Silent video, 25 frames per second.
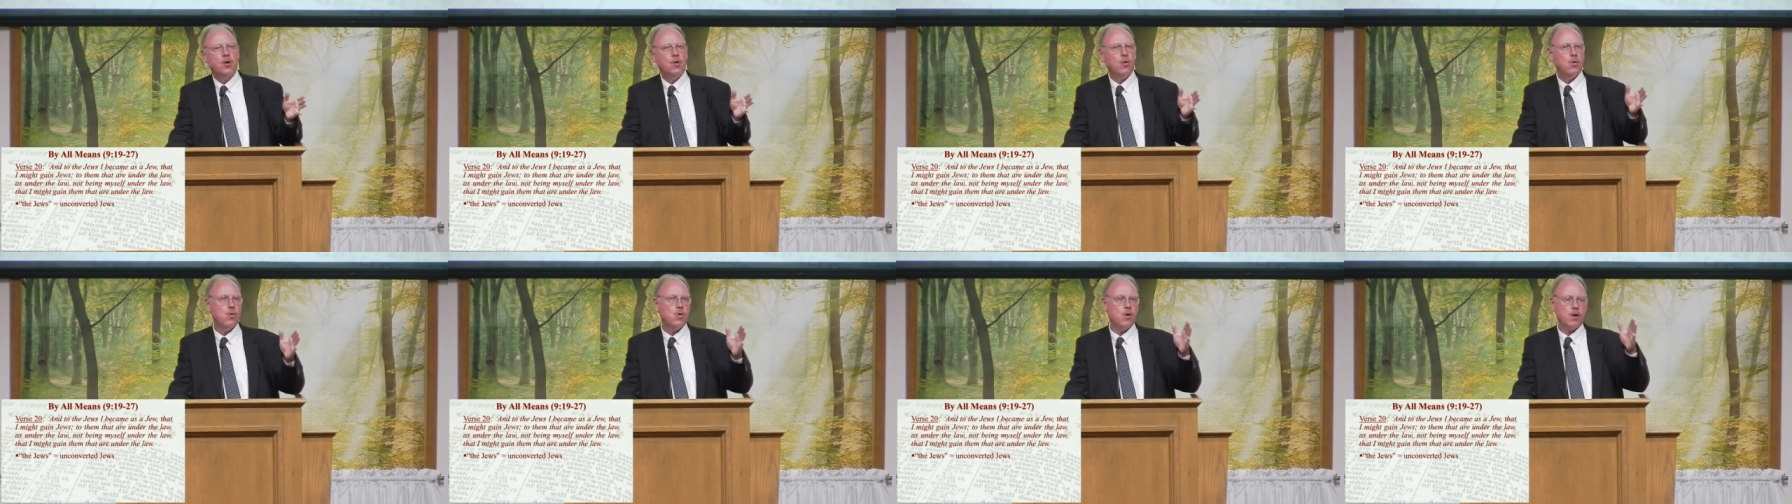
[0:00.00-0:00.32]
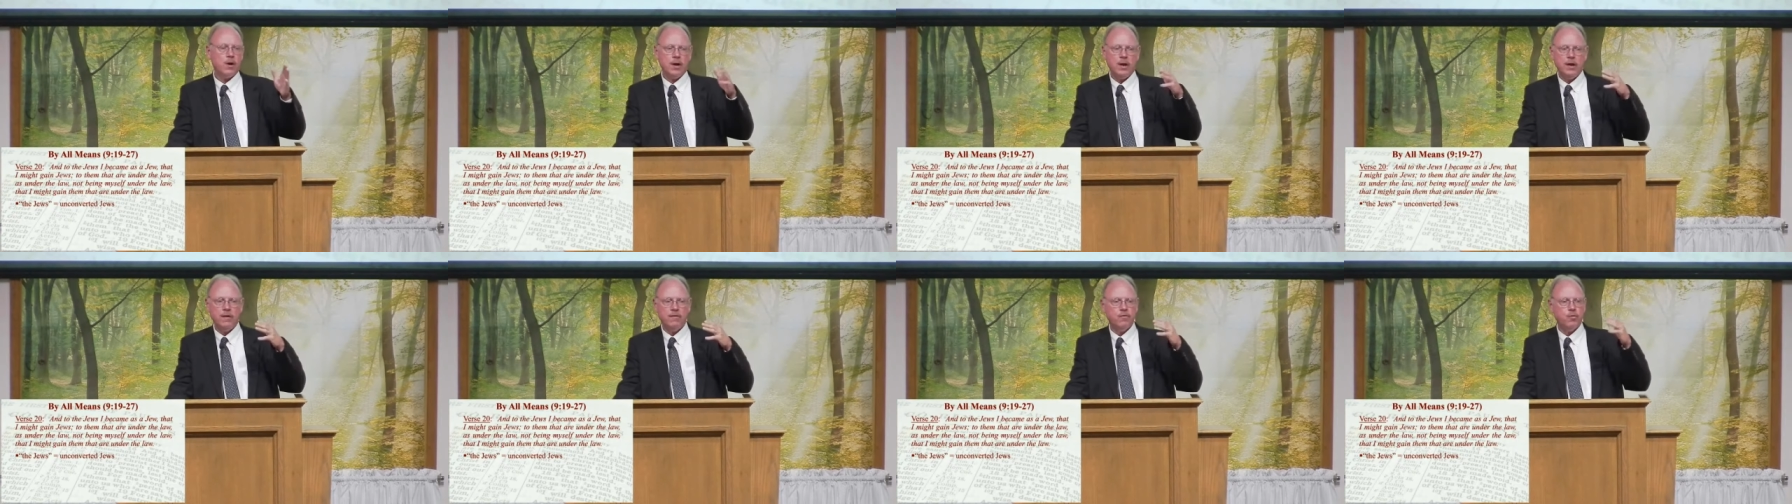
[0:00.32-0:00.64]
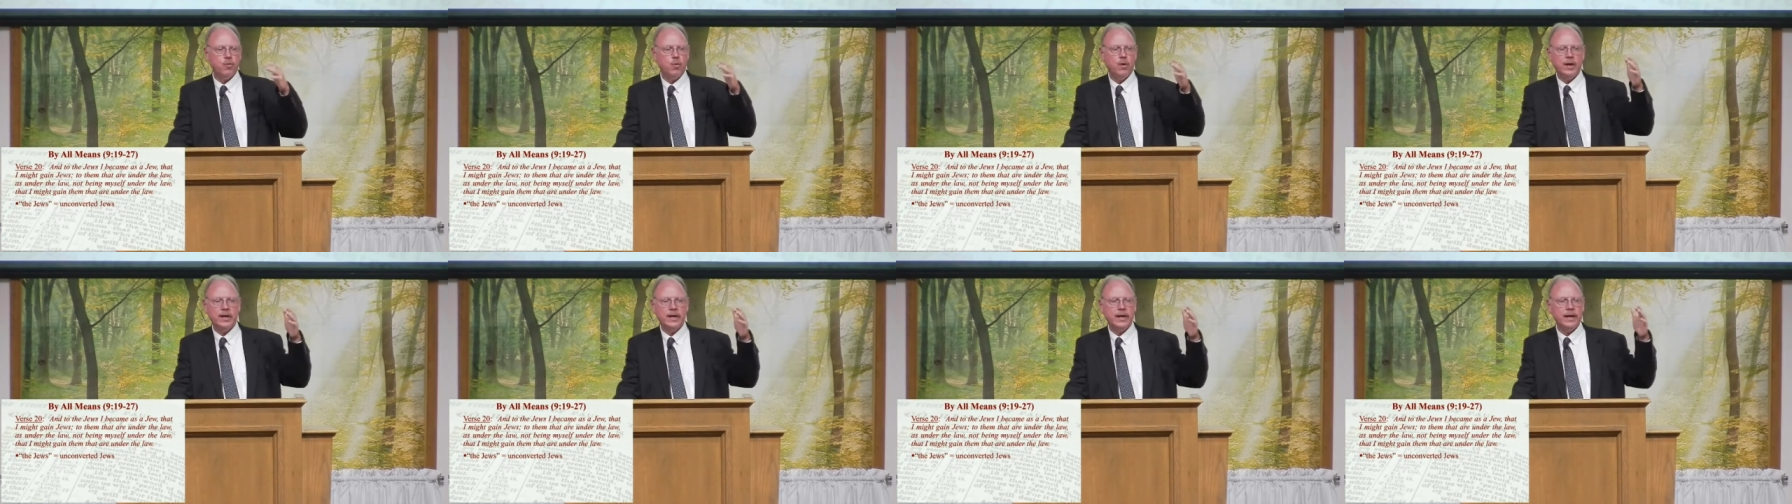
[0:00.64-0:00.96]
or
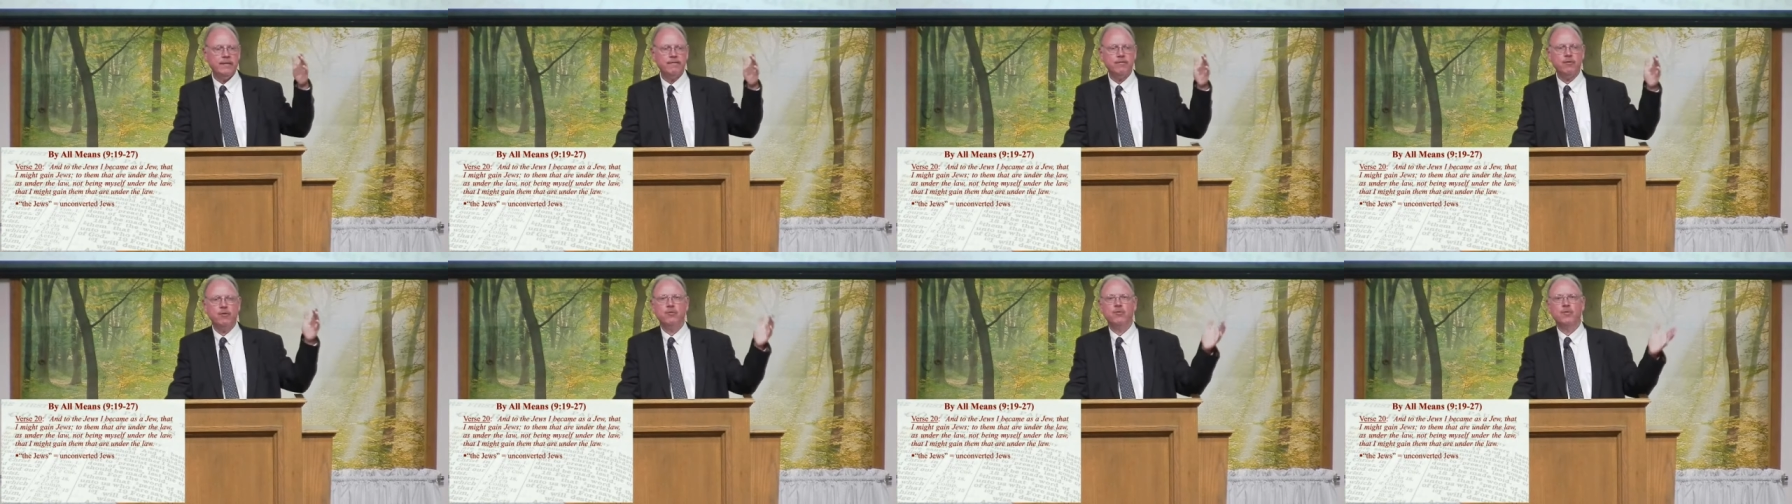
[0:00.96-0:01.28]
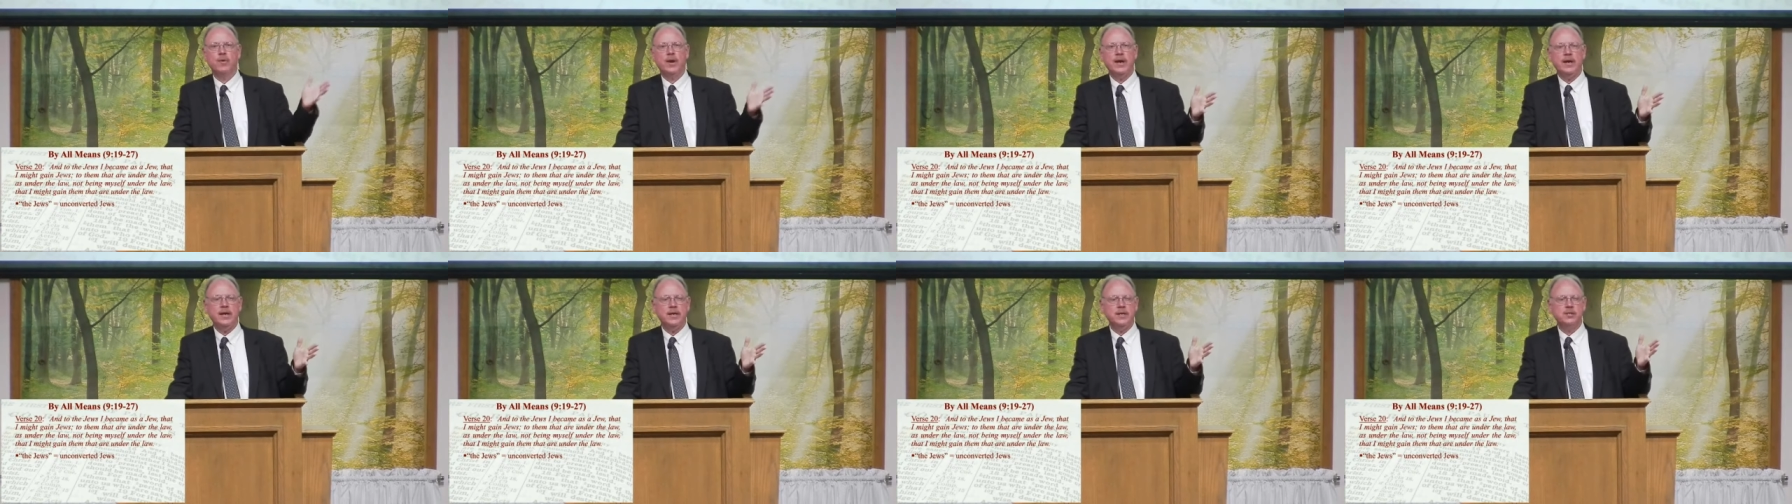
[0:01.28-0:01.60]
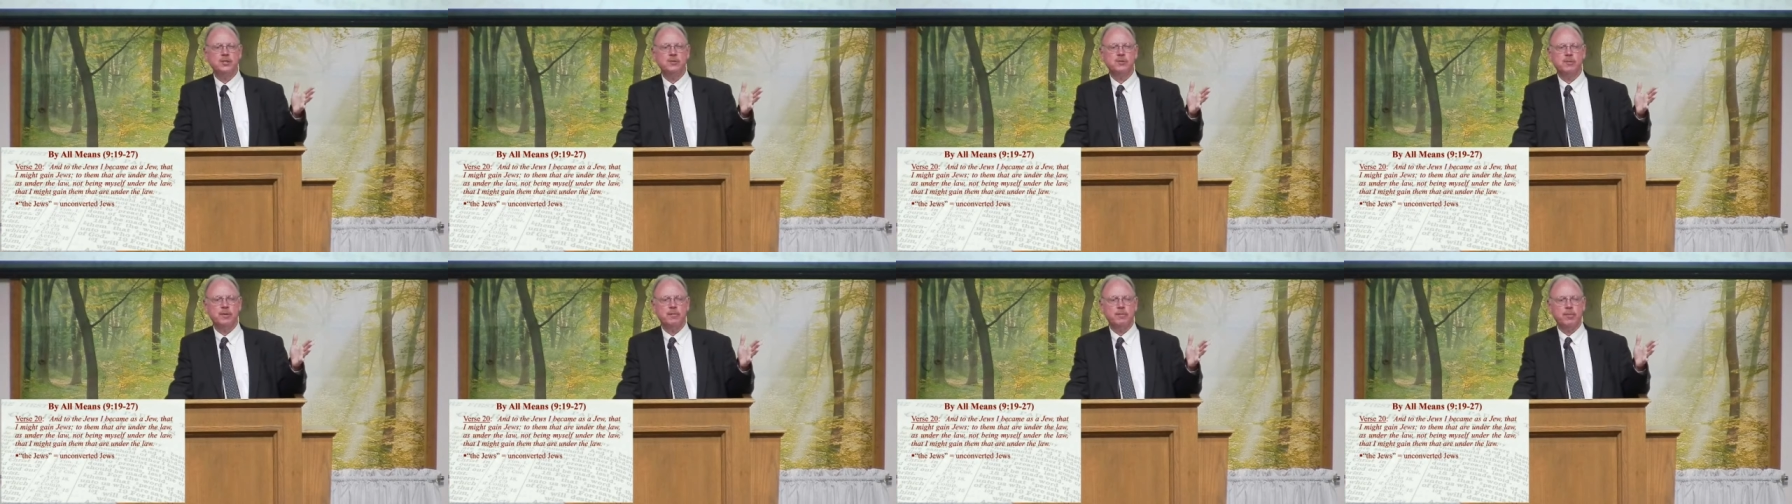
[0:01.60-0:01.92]
of whatever
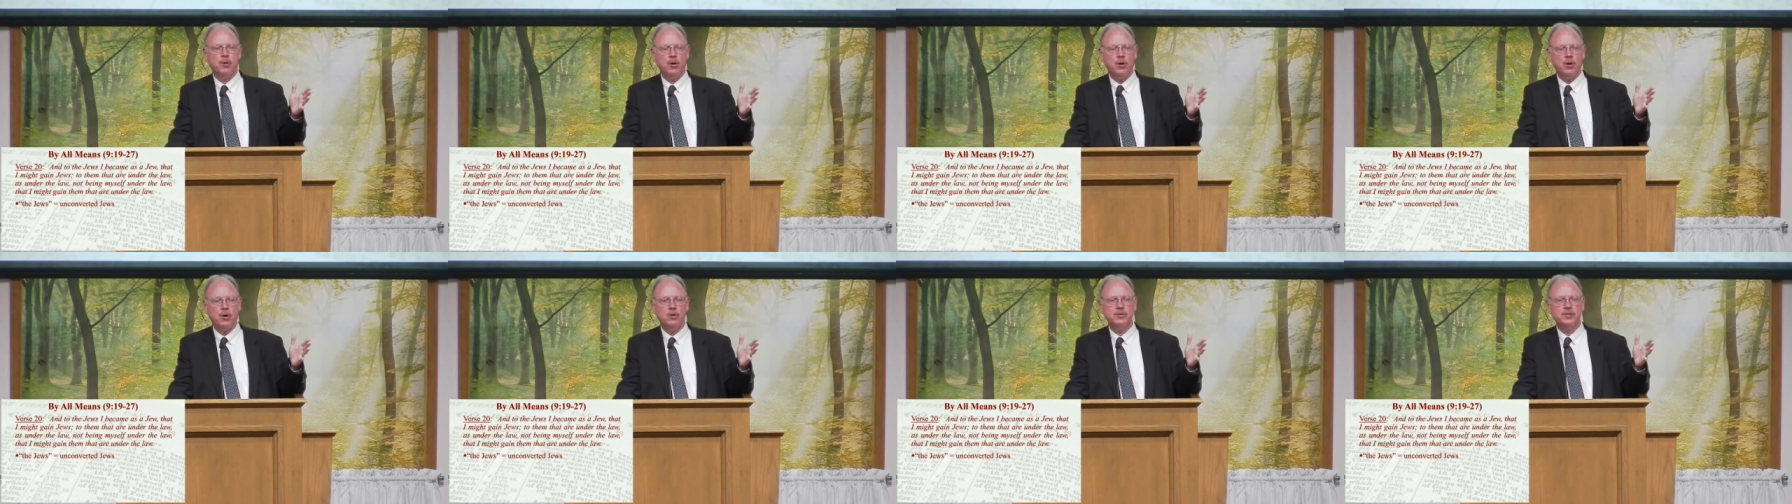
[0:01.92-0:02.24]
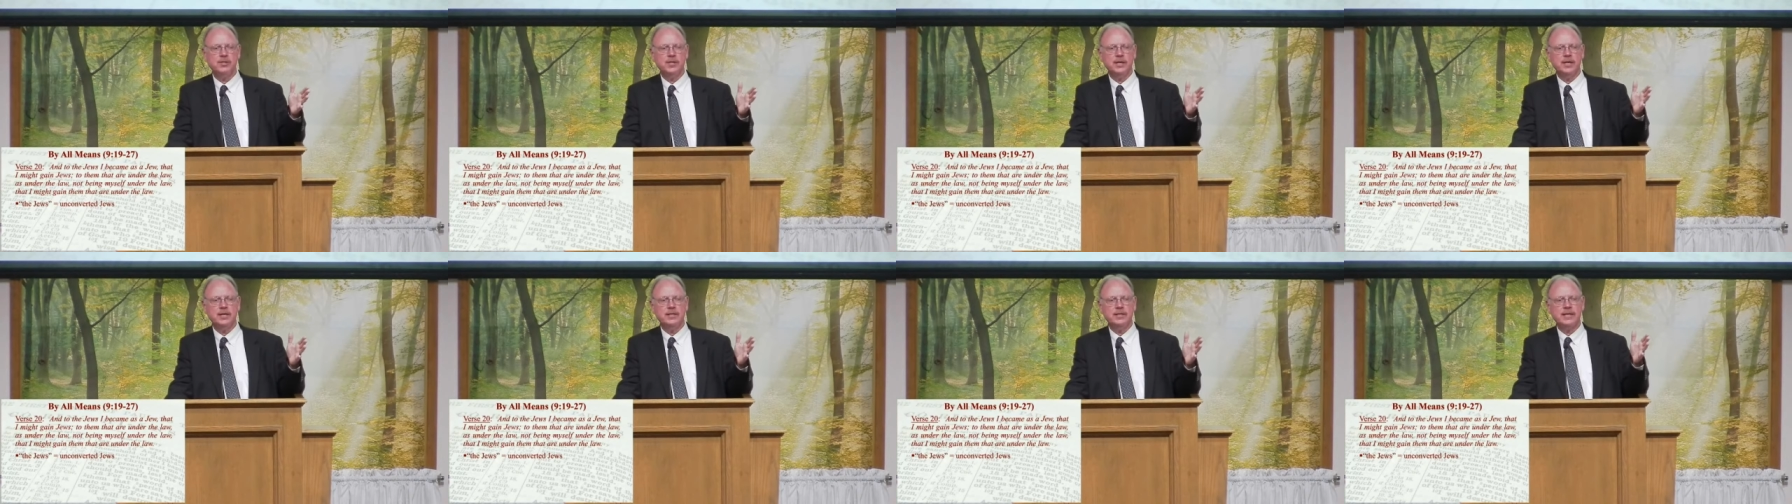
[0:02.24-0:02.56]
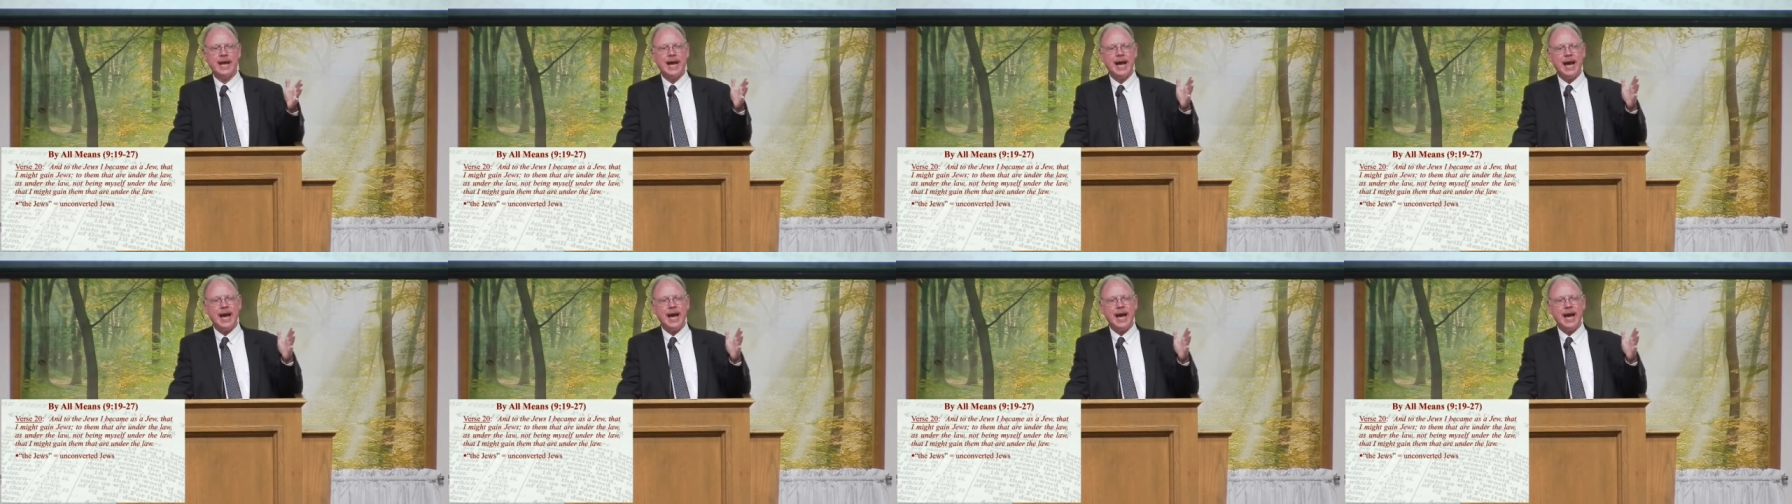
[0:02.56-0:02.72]
race, but Paul says,